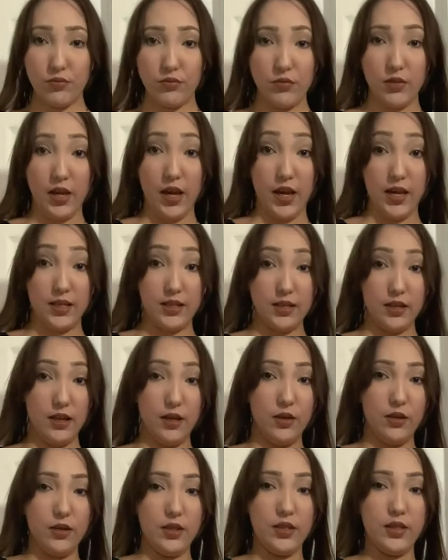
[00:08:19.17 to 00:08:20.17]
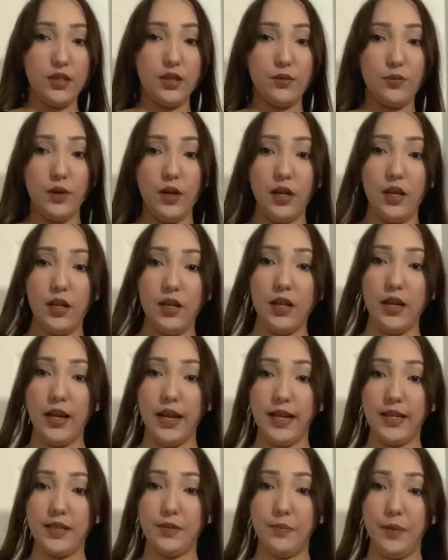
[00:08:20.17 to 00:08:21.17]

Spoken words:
Okay, so this is what the next